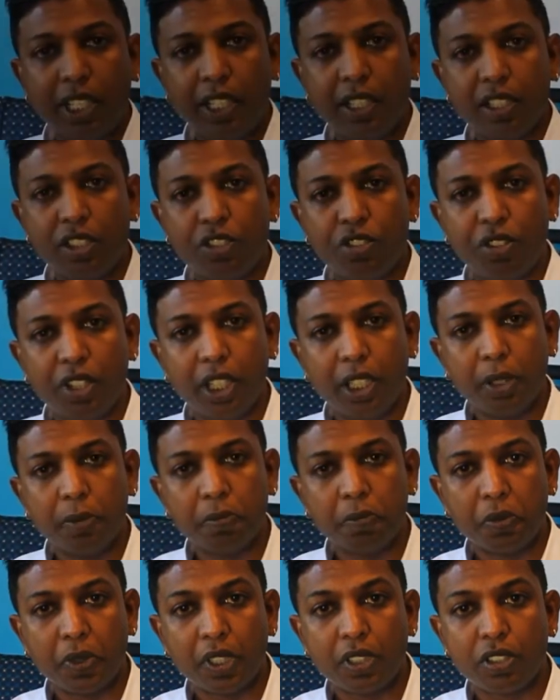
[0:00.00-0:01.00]
industry
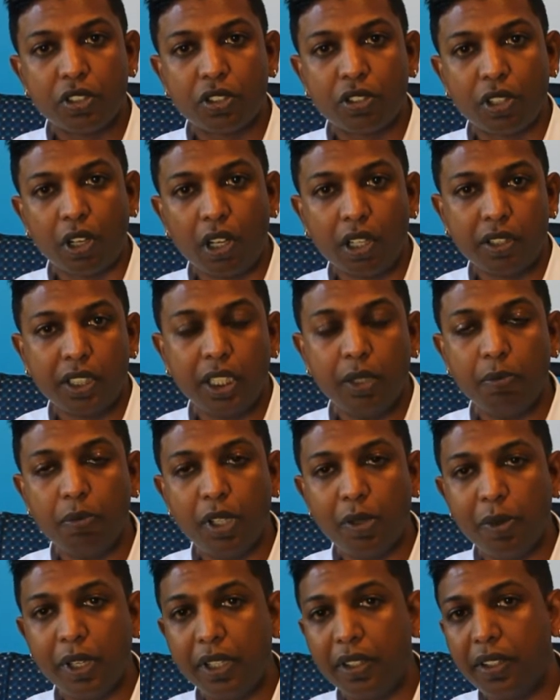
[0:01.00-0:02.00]
start
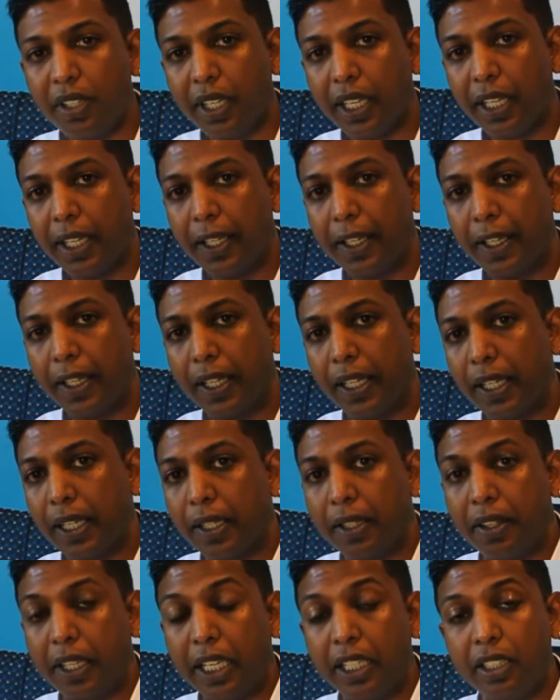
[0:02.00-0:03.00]
implementing
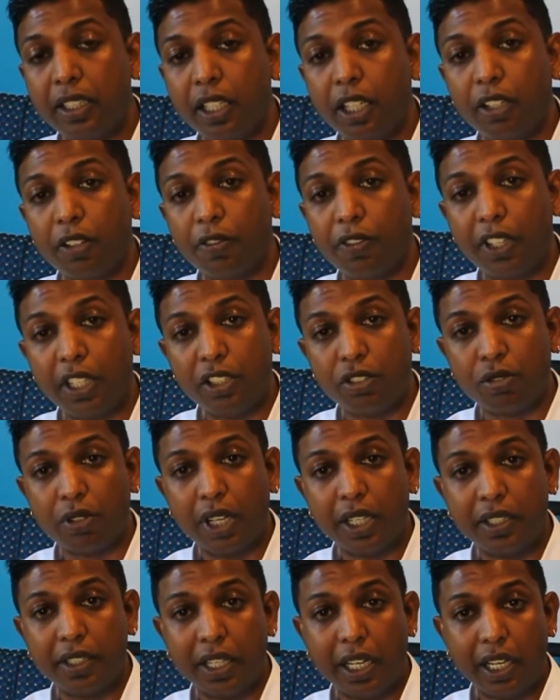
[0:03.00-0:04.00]
the Internet of Things
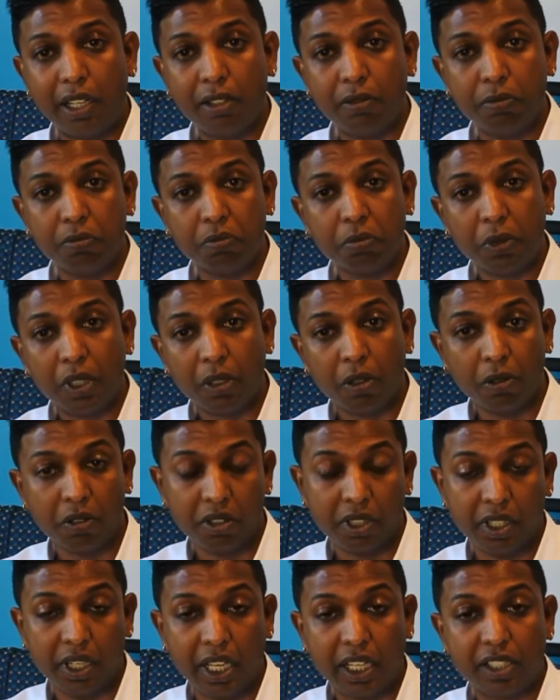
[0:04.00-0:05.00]
right now, or in
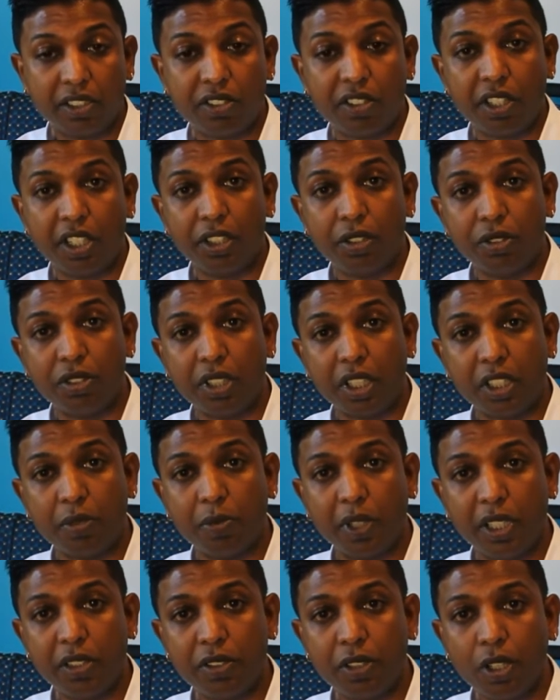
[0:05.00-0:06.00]
the next 3 to 6
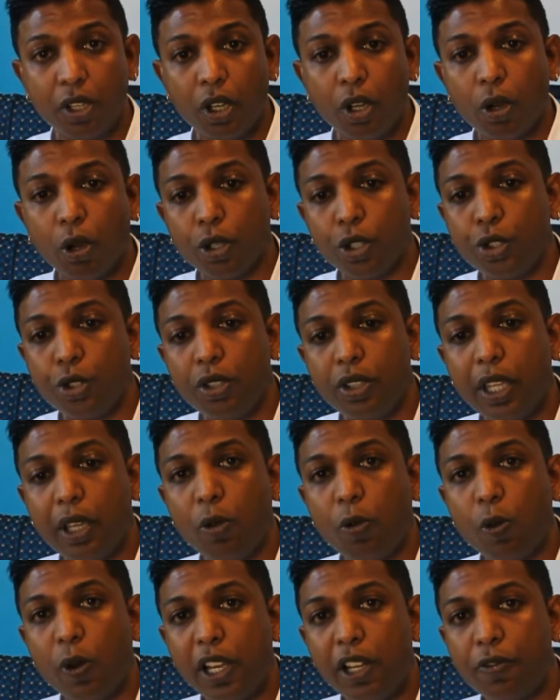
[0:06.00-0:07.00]
months, or should they
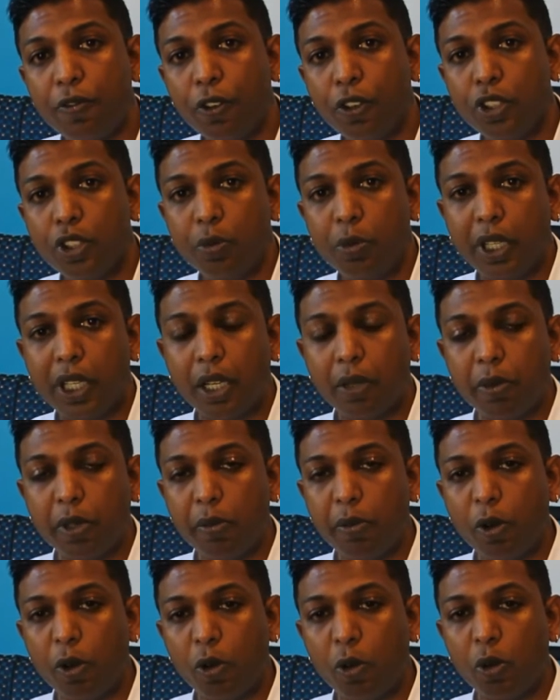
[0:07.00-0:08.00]
wait for it to become
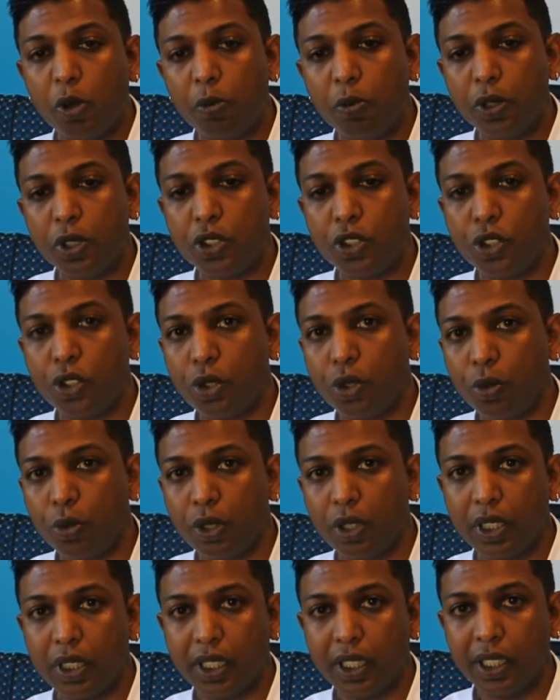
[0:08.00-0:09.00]
a more
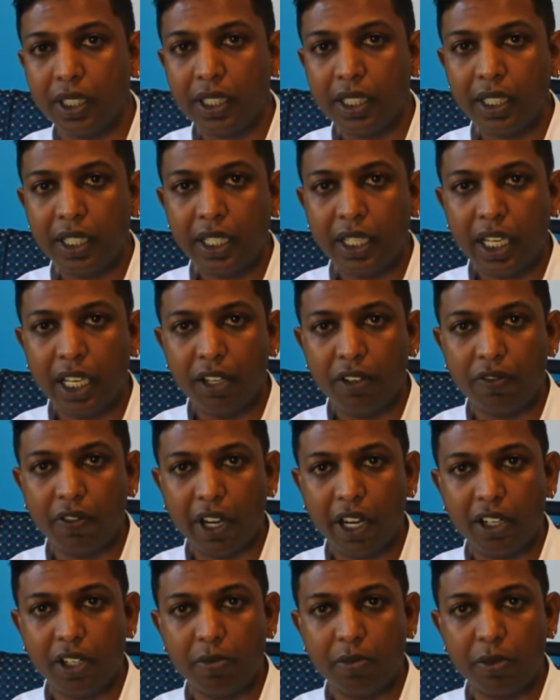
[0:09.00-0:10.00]
mature
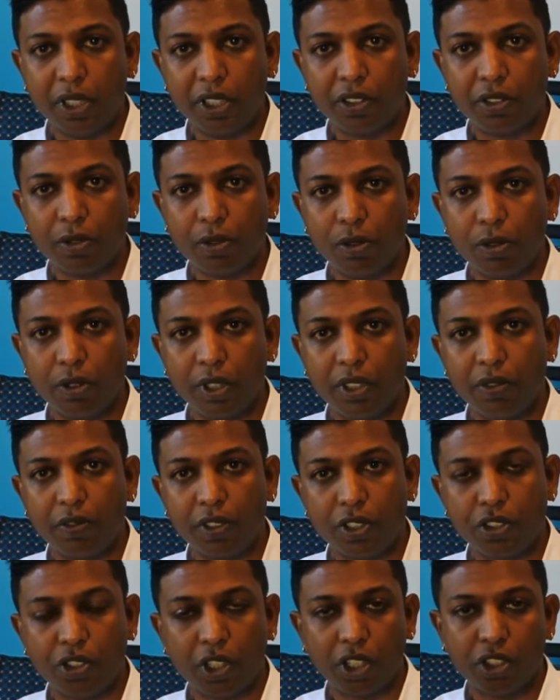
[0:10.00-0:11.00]
environment or
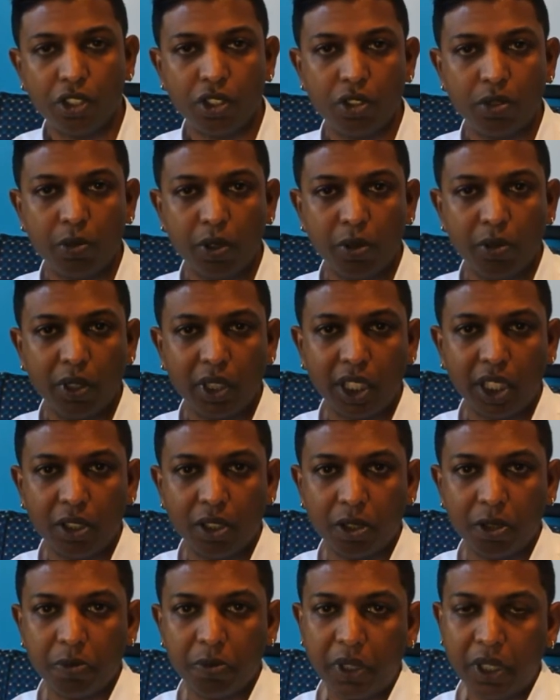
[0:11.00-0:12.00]
infrastructure to be working on?